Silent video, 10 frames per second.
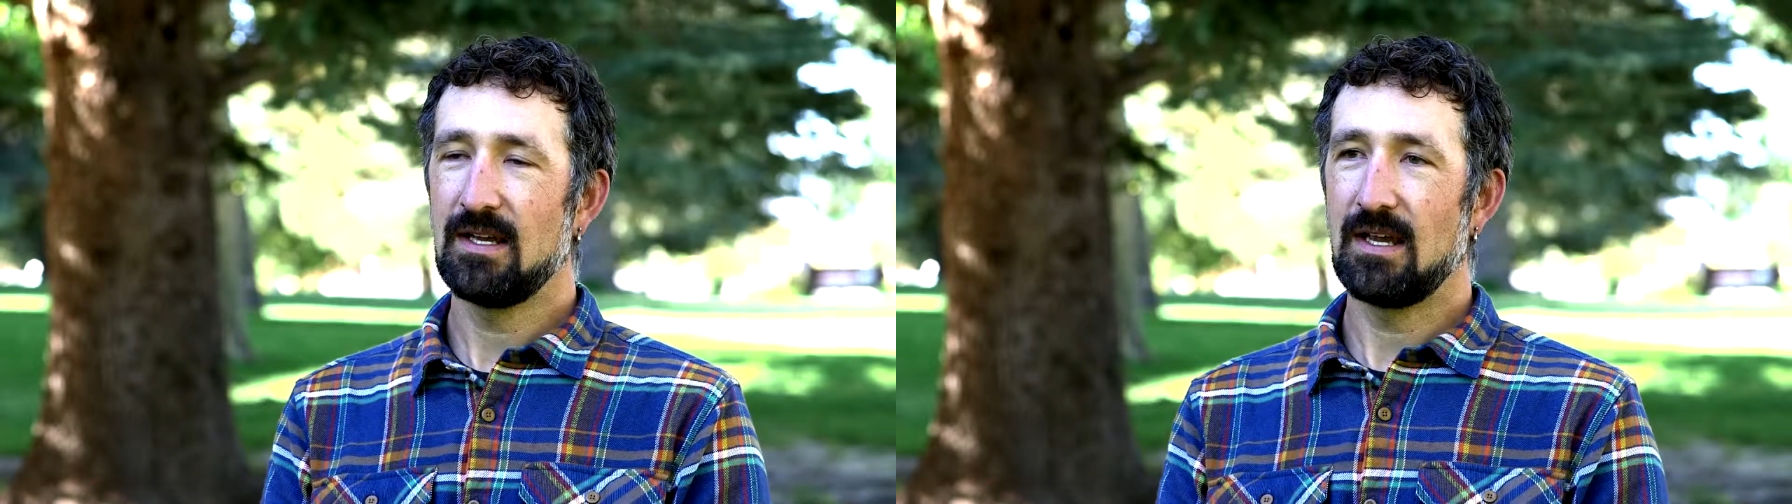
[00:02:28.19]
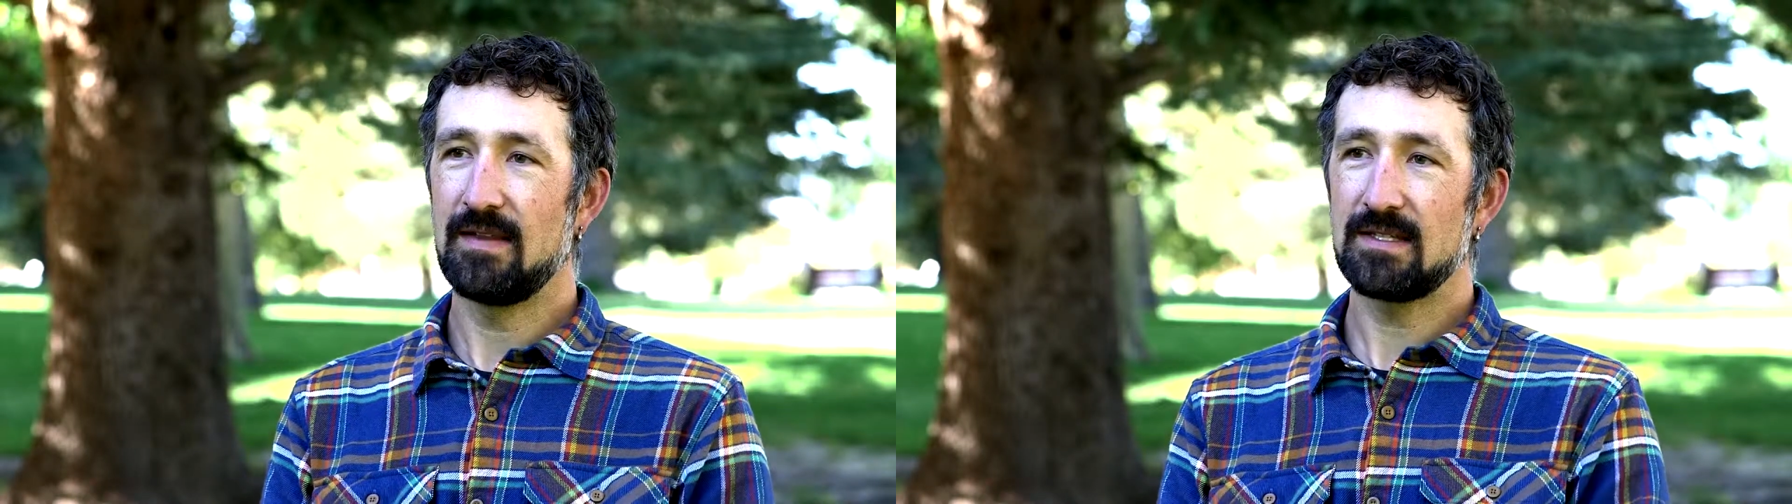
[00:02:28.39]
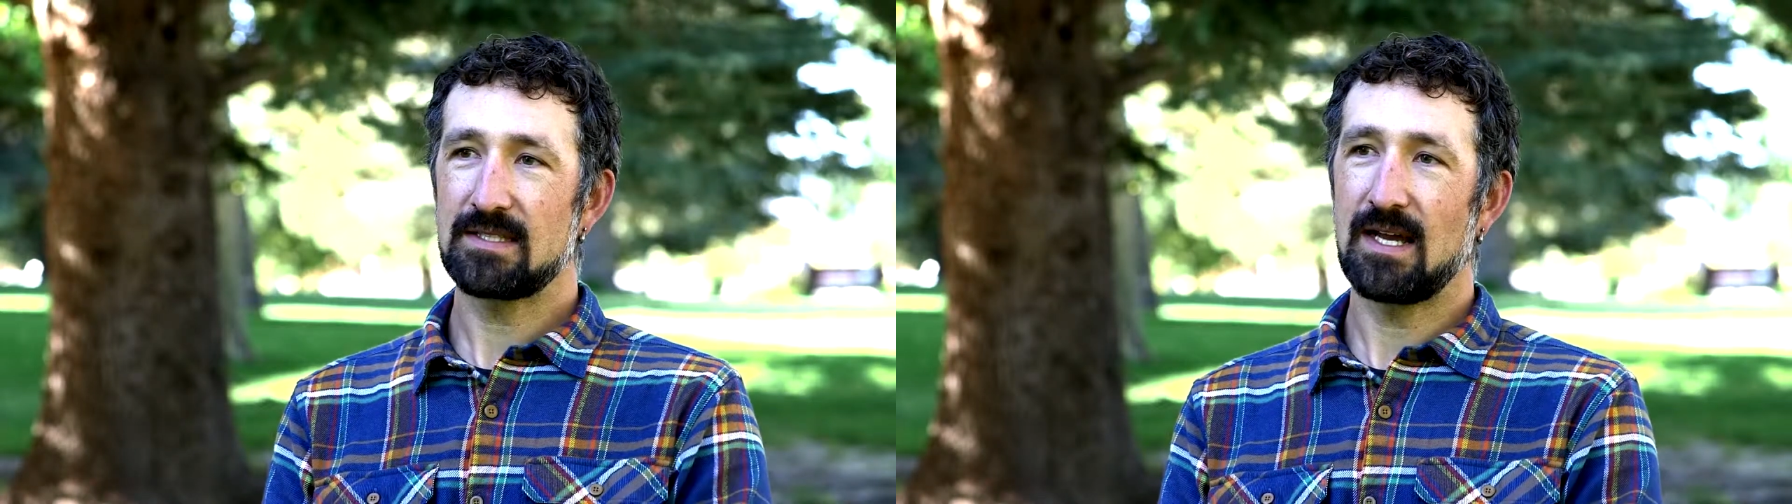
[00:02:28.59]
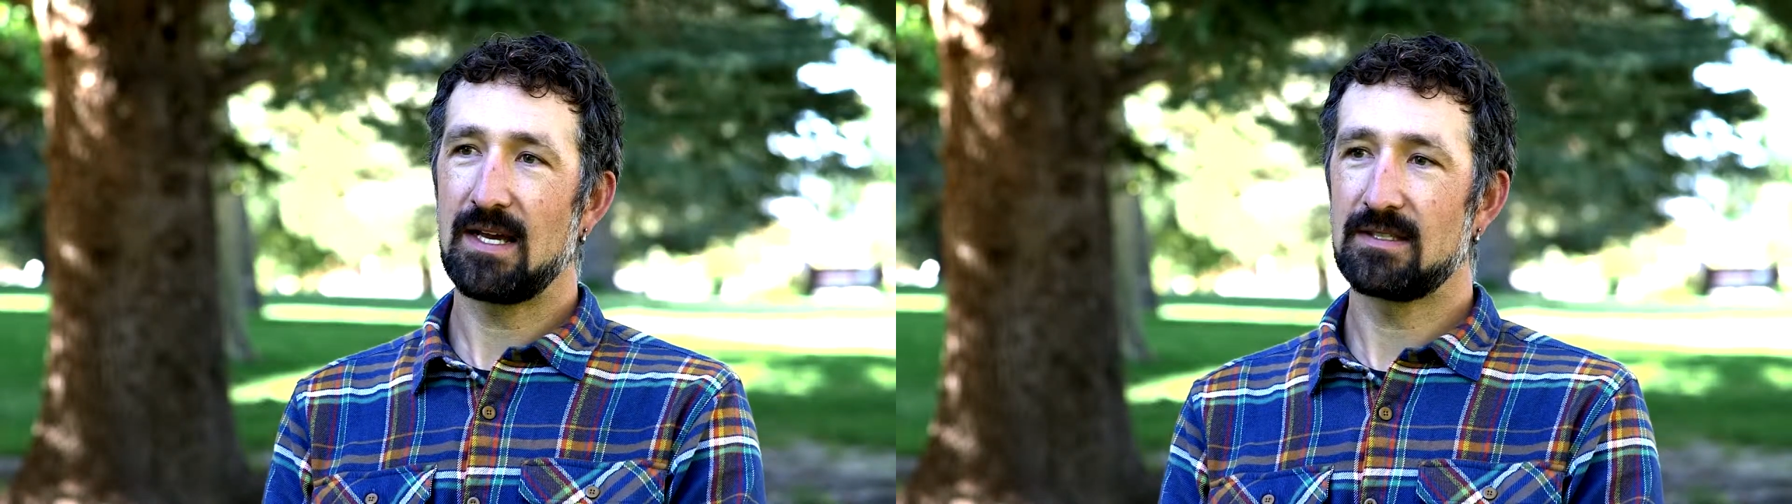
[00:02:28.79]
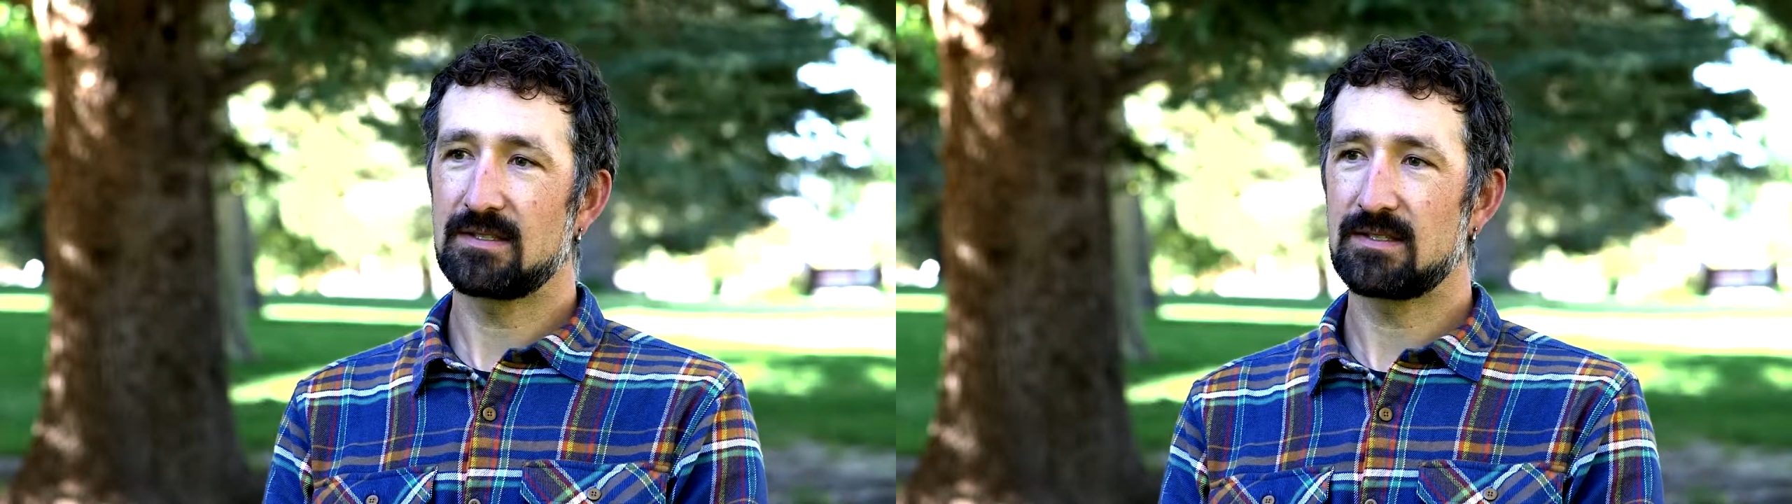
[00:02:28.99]
And this
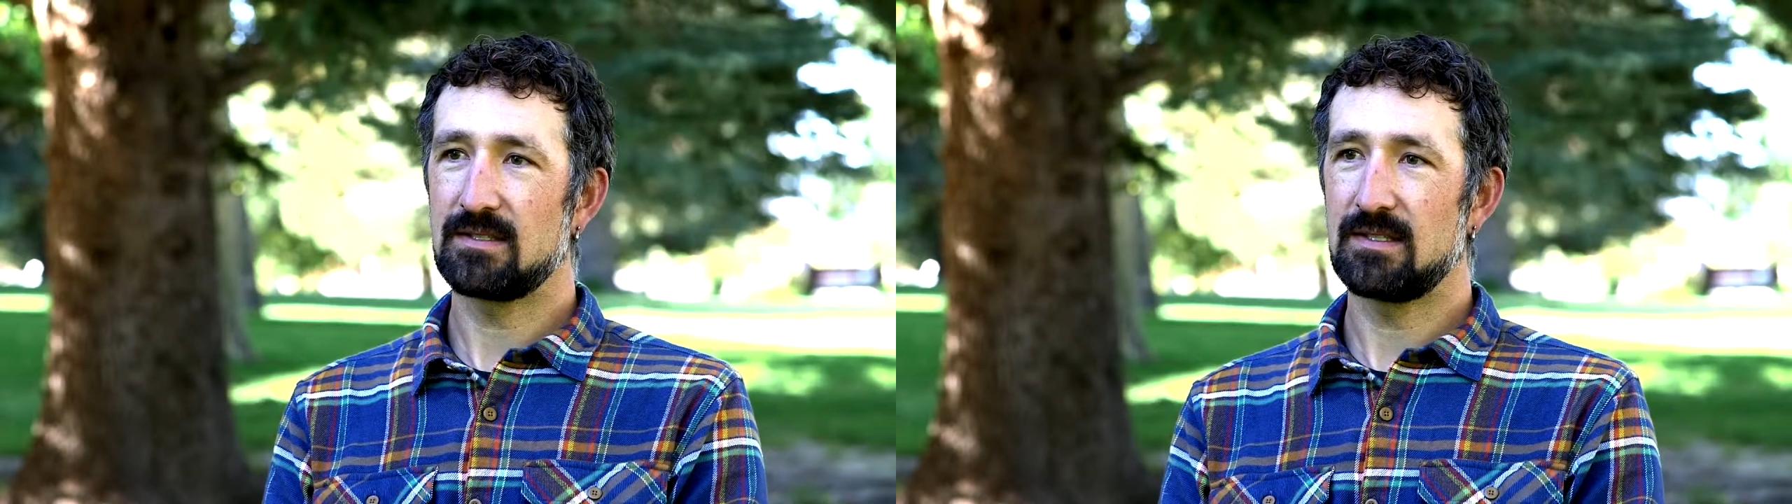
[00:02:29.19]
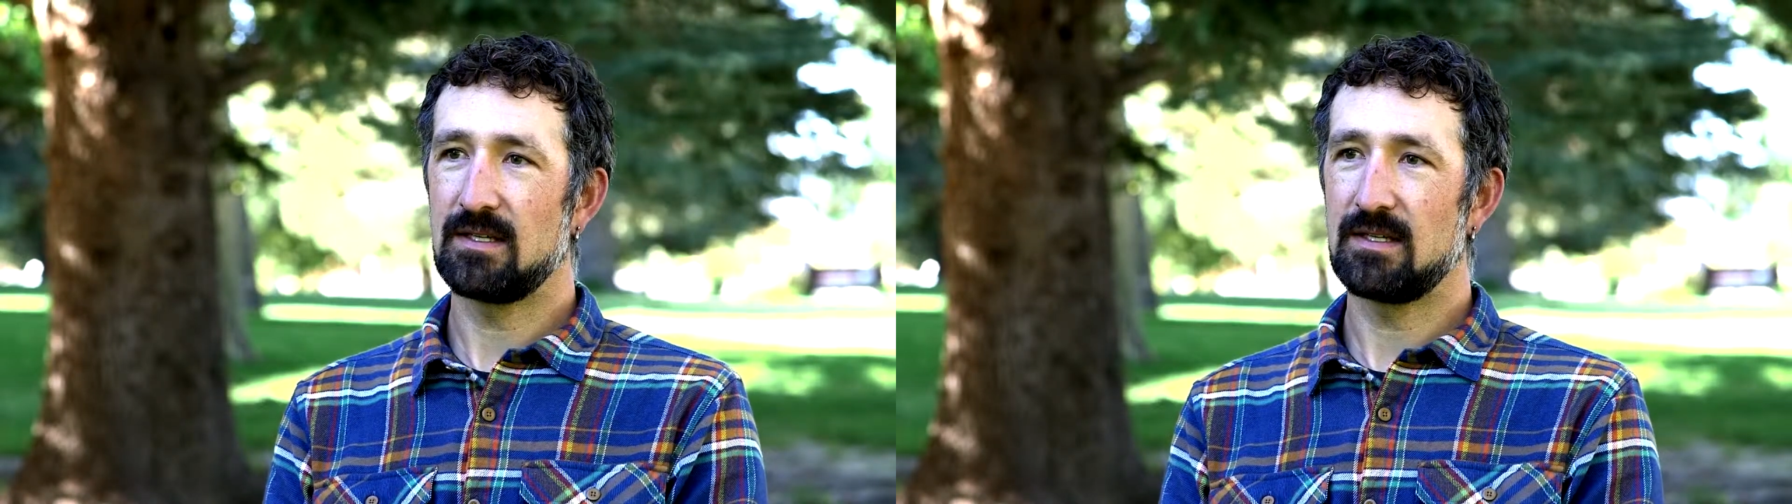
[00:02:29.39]
has